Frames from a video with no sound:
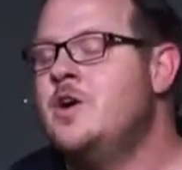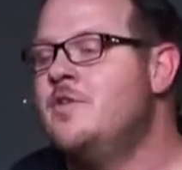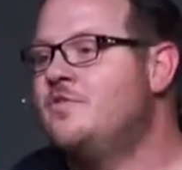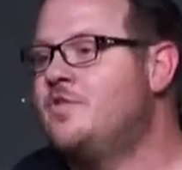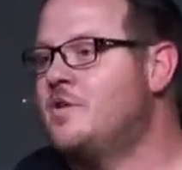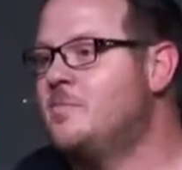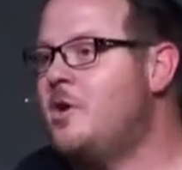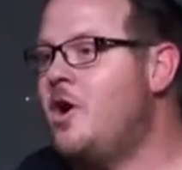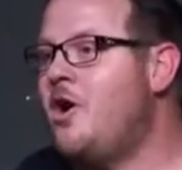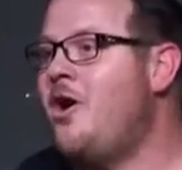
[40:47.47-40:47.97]

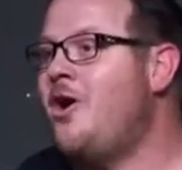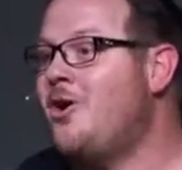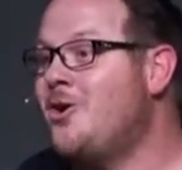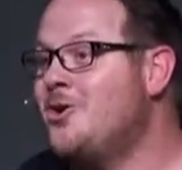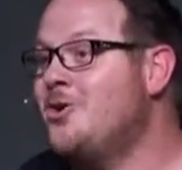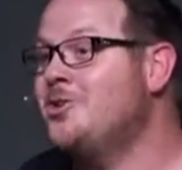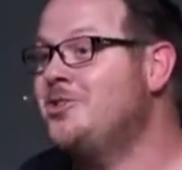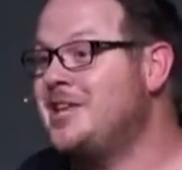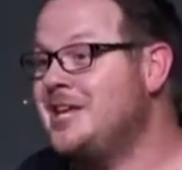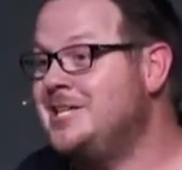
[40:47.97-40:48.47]
from a
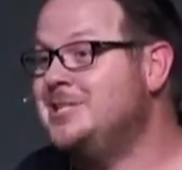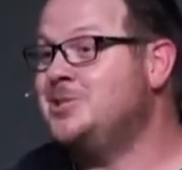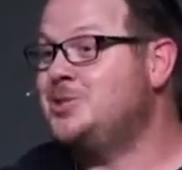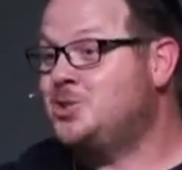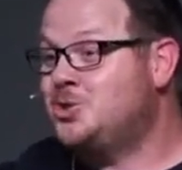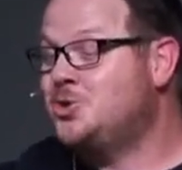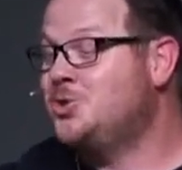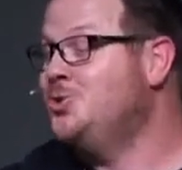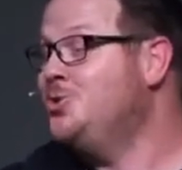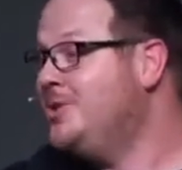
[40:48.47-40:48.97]
heart that is
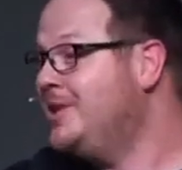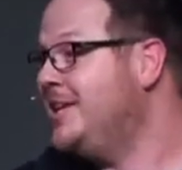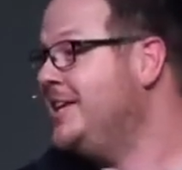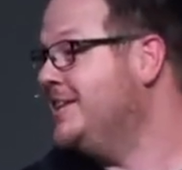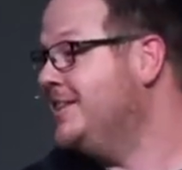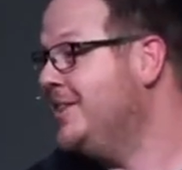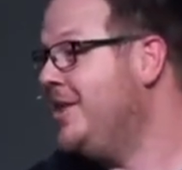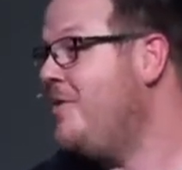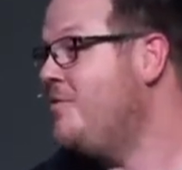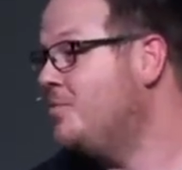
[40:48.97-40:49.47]
truly
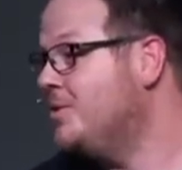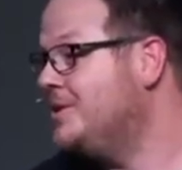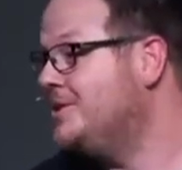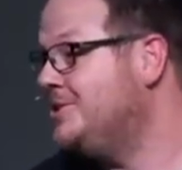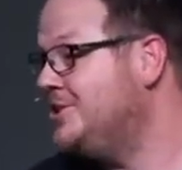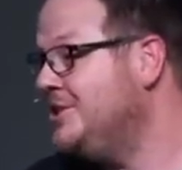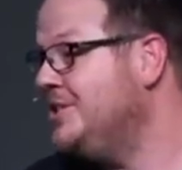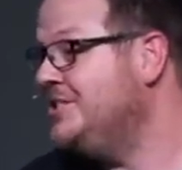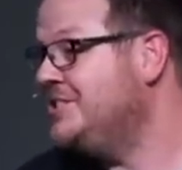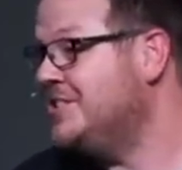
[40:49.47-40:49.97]
in love with
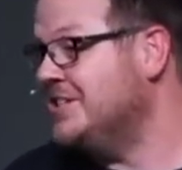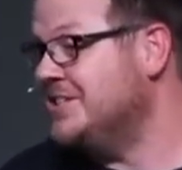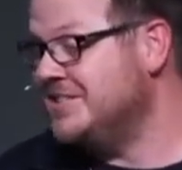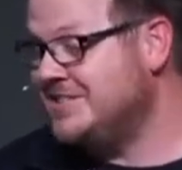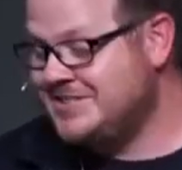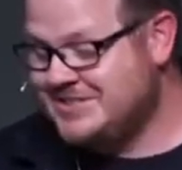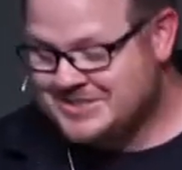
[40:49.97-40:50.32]
Jesus.